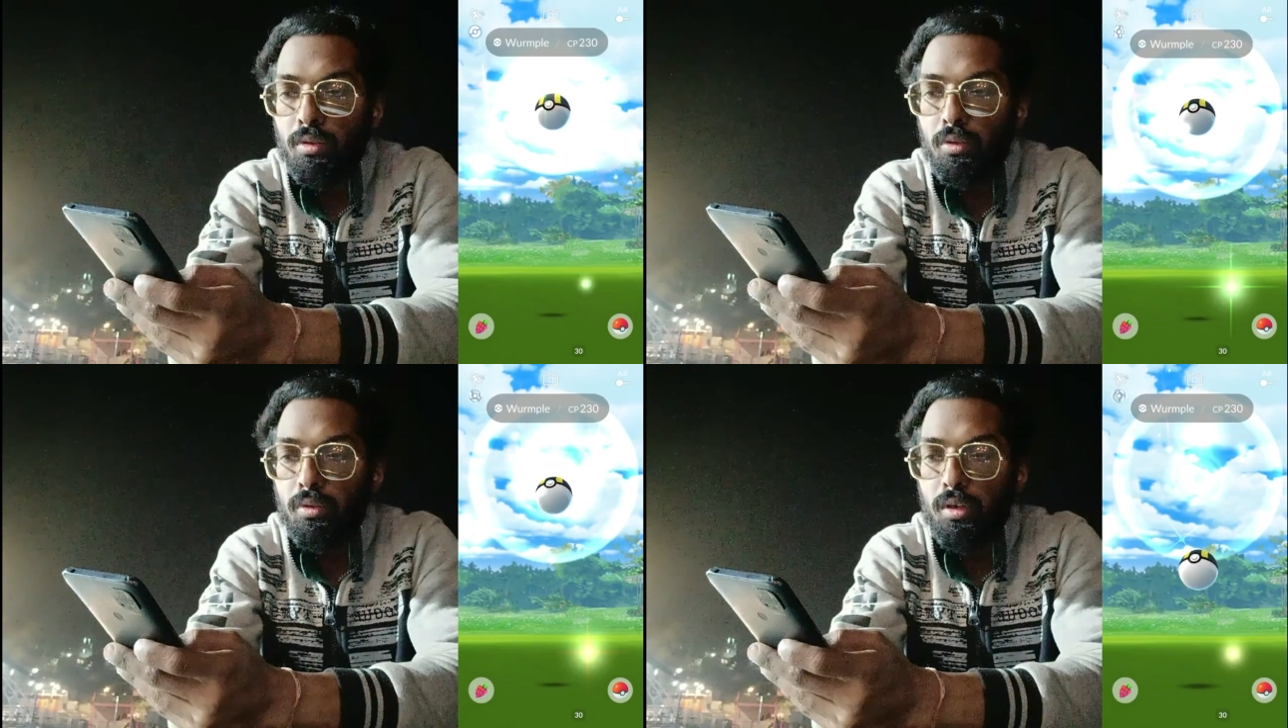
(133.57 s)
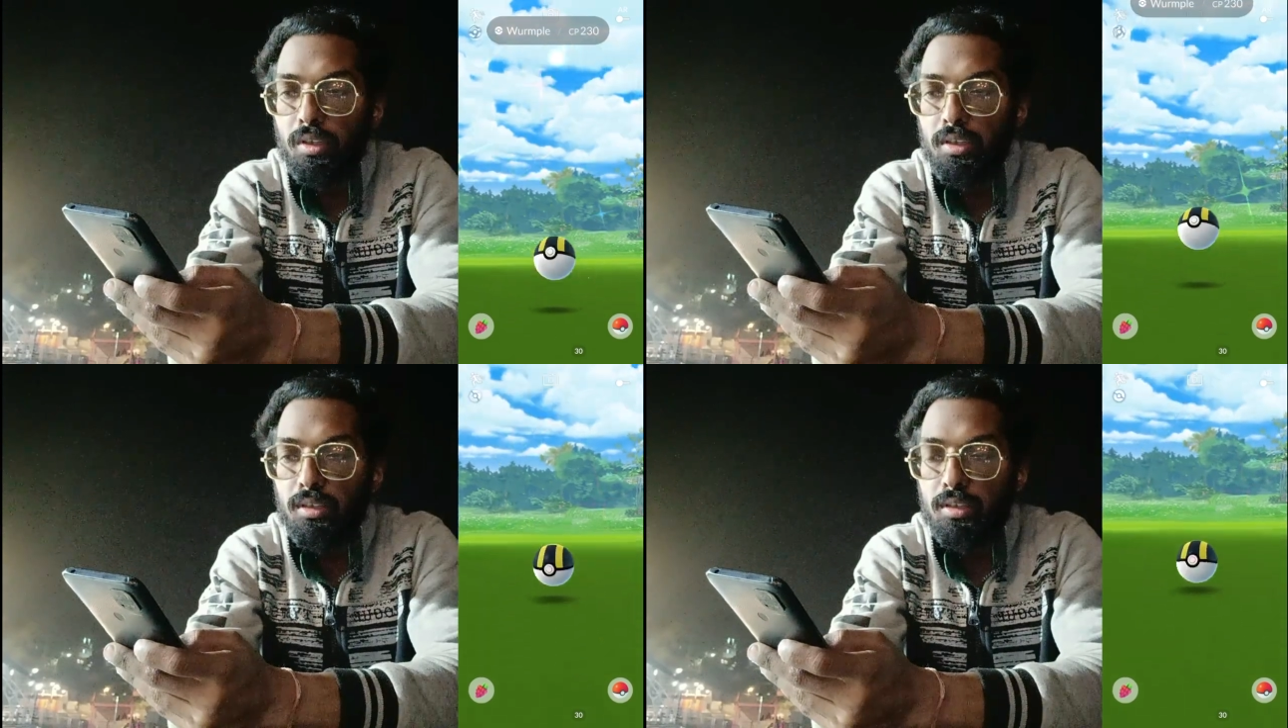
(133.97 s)

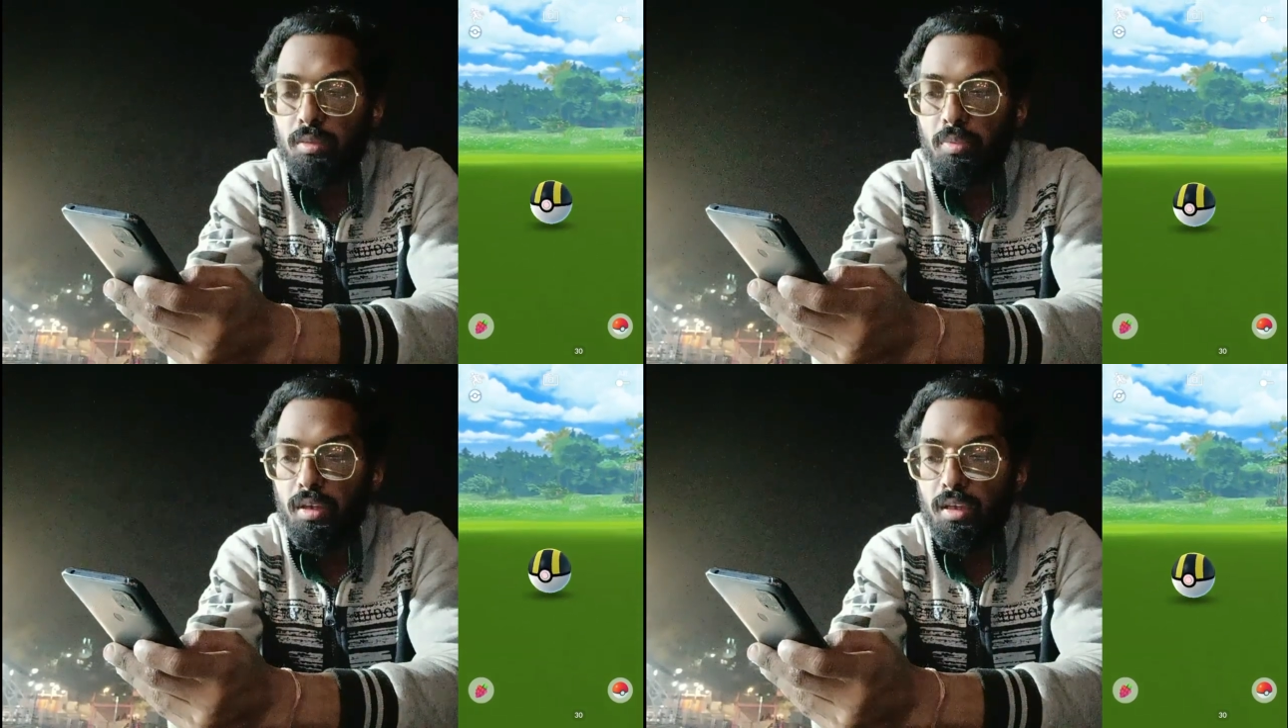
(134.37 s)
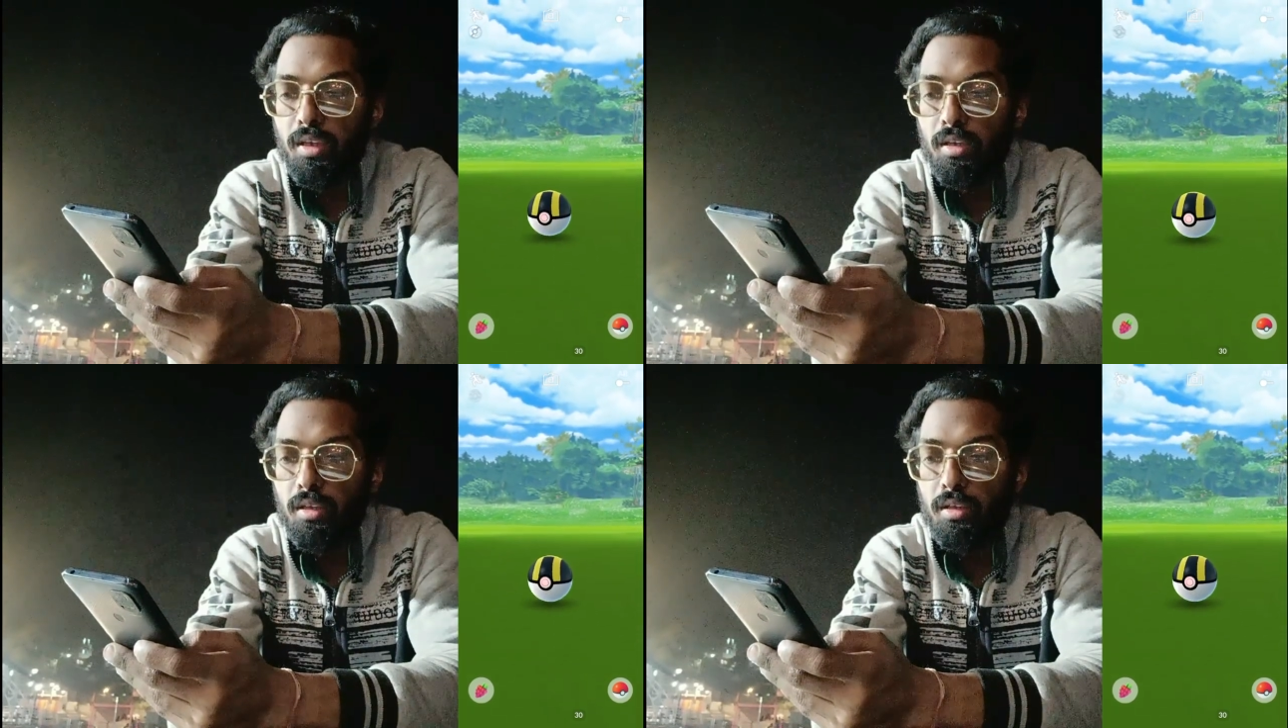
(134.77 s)
220
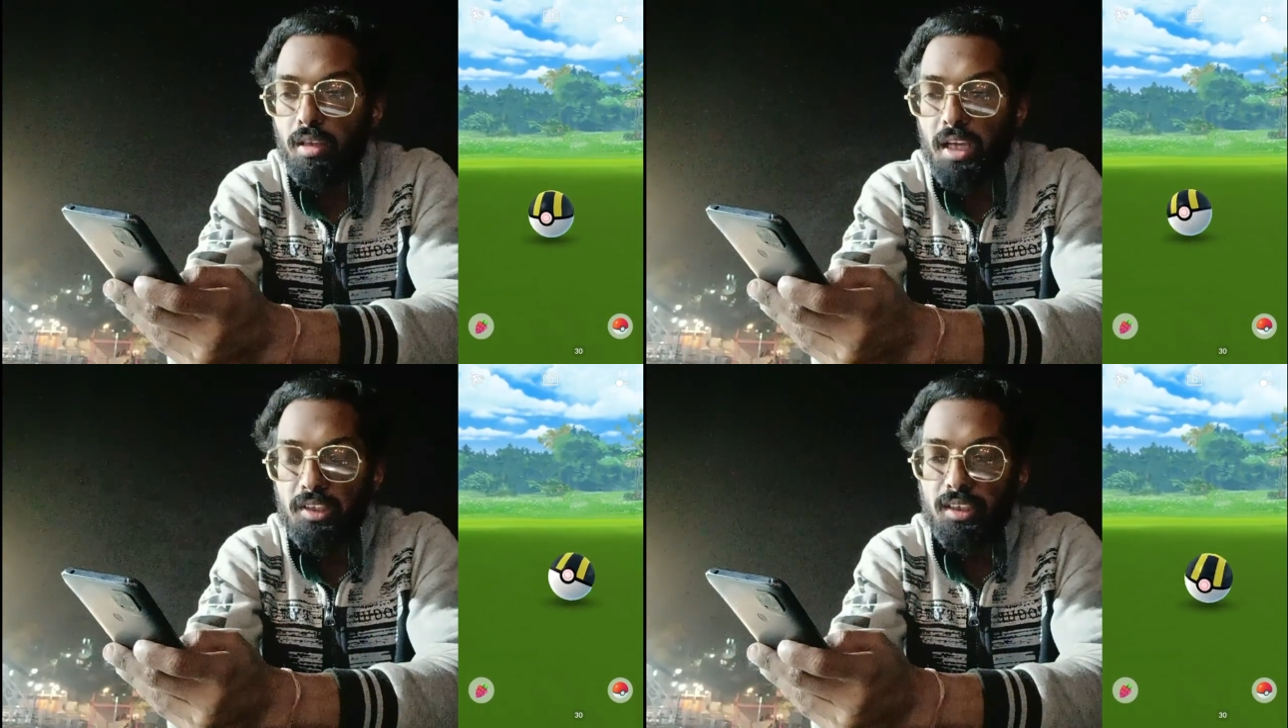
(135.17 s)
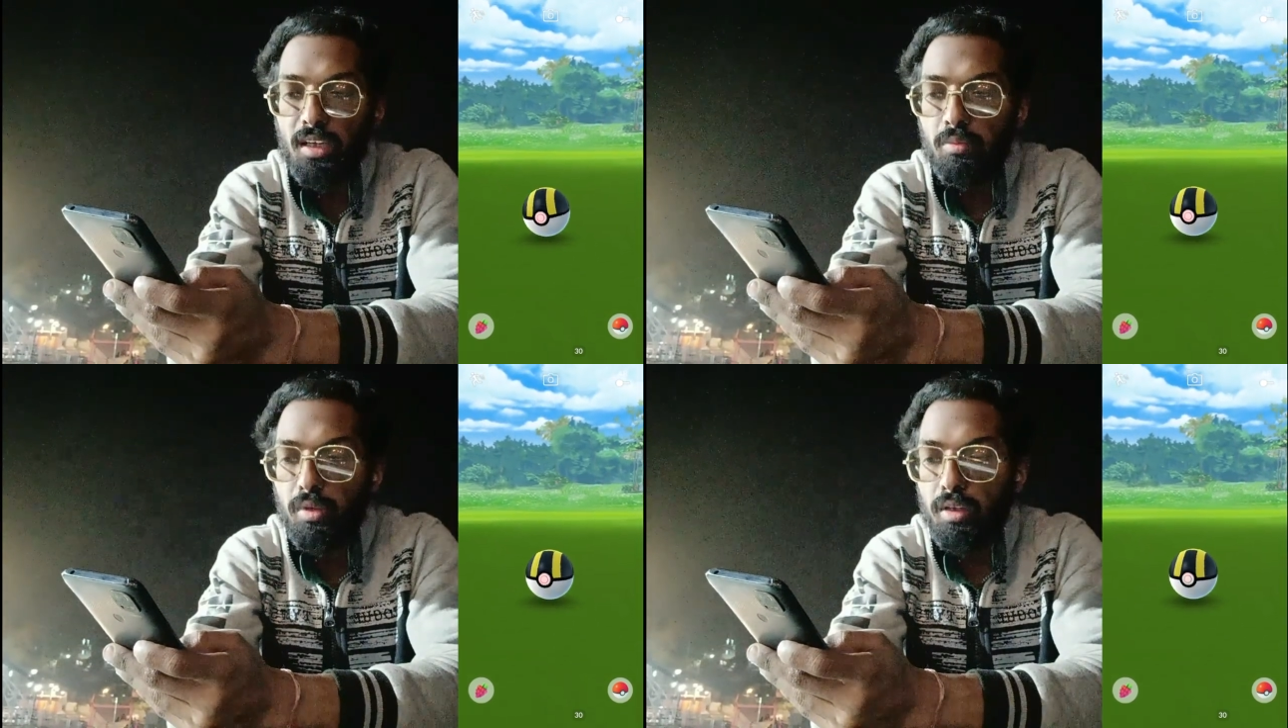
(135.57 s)
CP, thanks
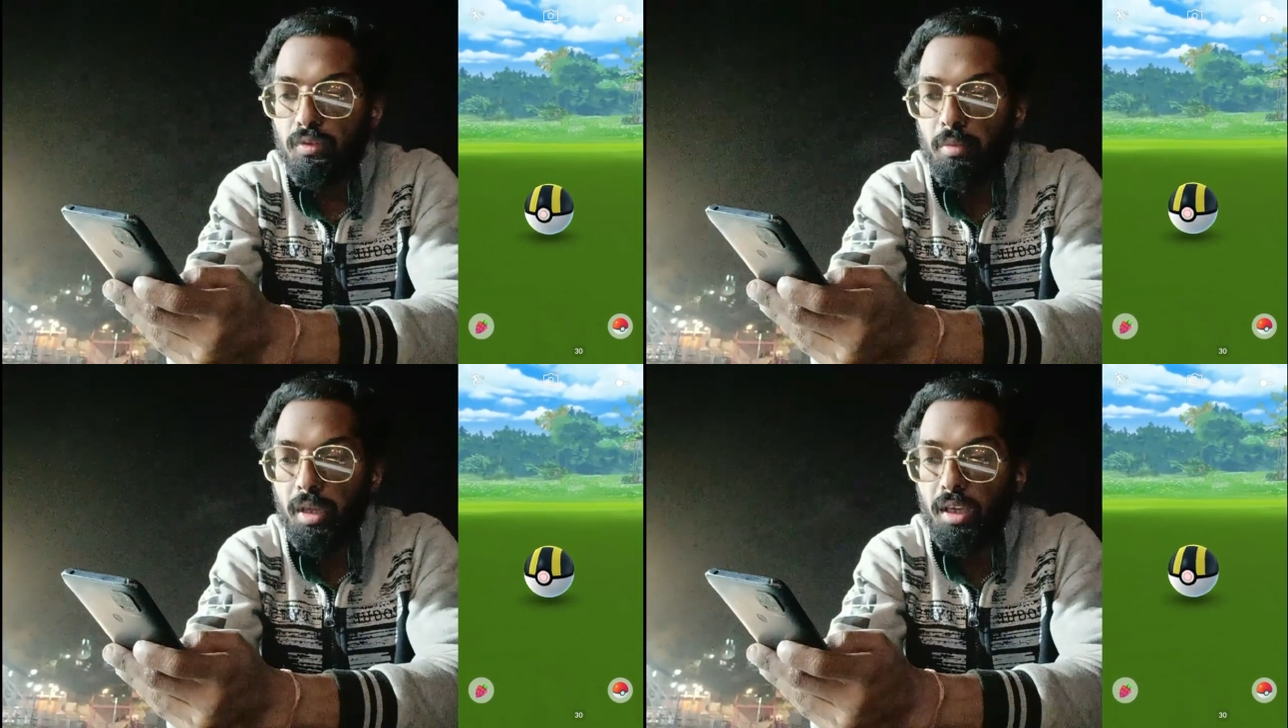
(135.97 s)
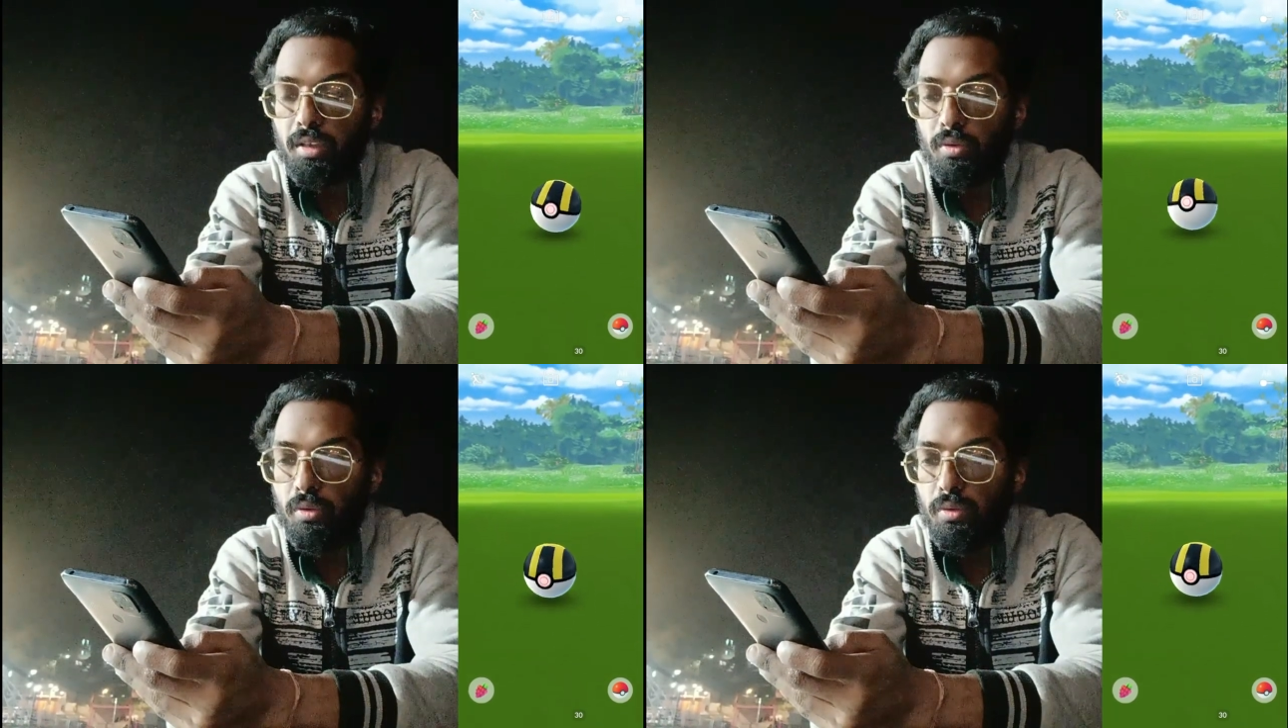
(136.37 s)
Scatterbug for making
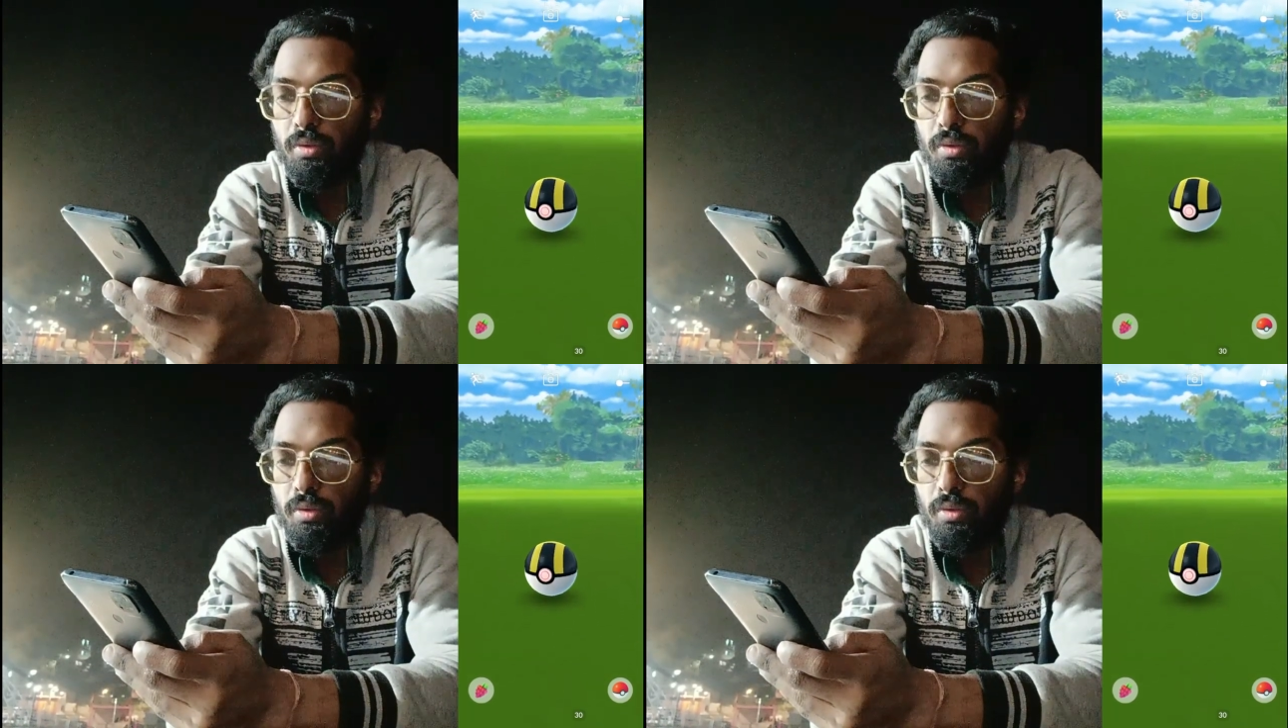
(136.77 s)
a throw.